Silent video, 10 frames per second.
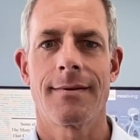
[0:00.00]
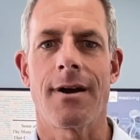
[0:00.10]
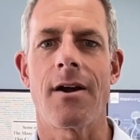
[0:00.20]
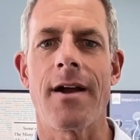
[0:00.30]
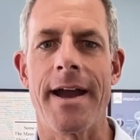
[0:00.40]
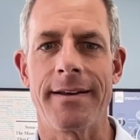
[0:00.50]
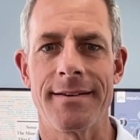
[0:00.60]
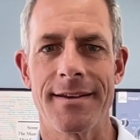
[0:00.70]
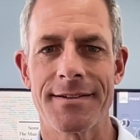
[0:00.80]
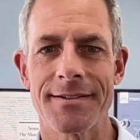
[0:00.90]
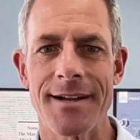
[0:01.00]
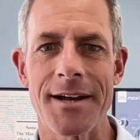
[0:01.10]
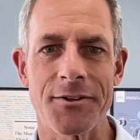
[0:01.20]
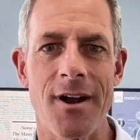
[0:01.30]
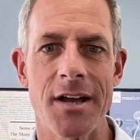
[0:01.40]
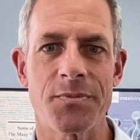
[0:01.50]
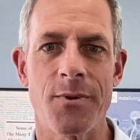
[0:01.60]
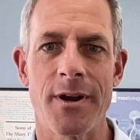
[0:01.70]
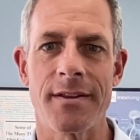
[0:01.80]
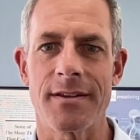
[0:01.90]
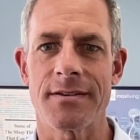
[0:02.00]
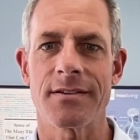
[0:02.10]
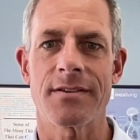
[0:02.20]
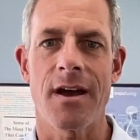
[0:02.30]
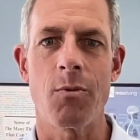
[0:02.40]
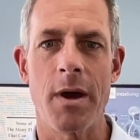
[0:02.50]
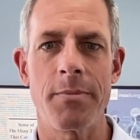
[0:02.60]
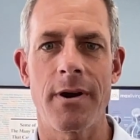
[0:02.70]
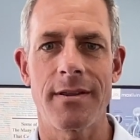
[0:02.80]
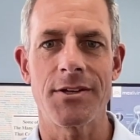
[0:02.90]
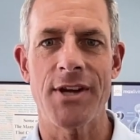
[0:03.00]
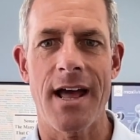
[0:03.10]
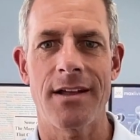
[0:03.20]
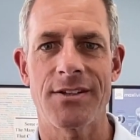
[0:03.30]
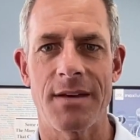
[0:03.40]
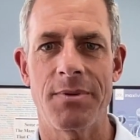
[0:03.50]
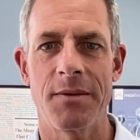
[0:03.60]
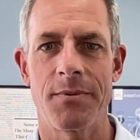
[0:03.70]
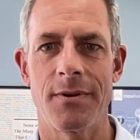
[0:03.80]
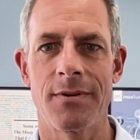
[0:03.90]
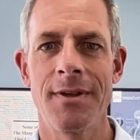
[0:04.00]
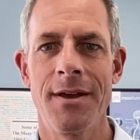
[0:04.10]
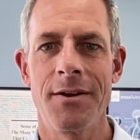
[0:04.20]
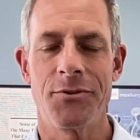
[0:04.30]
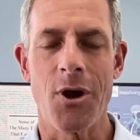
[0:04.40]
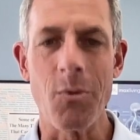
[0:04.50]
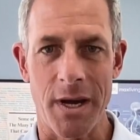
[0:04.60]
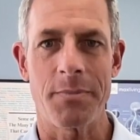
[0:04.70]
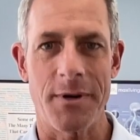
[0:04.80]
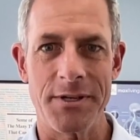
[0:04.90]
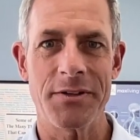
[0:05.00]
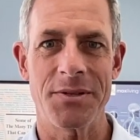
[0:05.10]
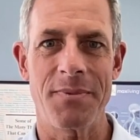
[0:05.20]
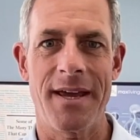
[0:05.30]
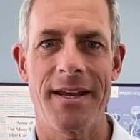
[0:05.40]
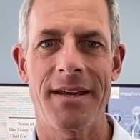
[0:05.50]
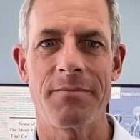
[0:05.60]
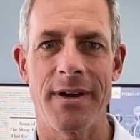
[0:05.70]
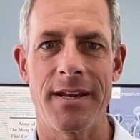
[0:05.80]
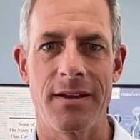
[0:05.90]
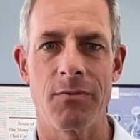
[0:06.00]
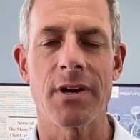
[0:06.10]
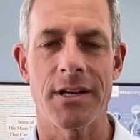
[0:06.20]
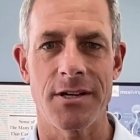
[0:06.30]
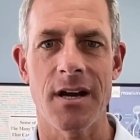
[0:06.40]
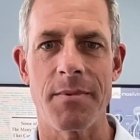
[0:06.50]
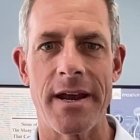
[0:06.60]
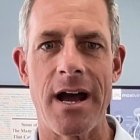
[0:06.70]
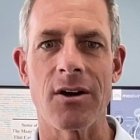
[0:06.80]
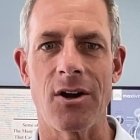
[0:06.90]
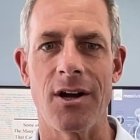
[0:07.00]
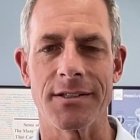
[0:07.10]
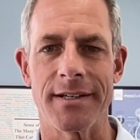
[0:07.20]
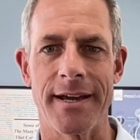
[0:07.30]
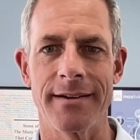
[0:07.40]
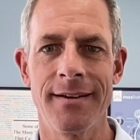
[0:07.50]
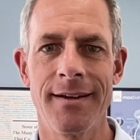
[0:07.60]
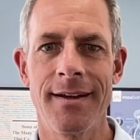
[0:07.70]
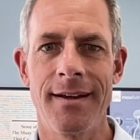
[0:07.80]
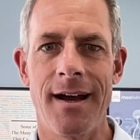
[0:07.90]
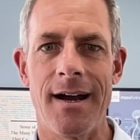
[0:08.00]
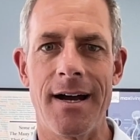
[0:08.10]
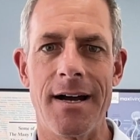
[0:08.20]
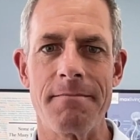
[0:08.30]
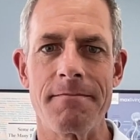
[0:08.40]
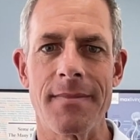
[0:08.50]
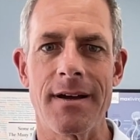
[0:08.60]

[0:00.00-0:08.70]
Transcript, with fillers: All right. This is Dr. Osborne. This is that one part of the challenge that people don't want to participate in, but we're going to talk about alcohol today. Um,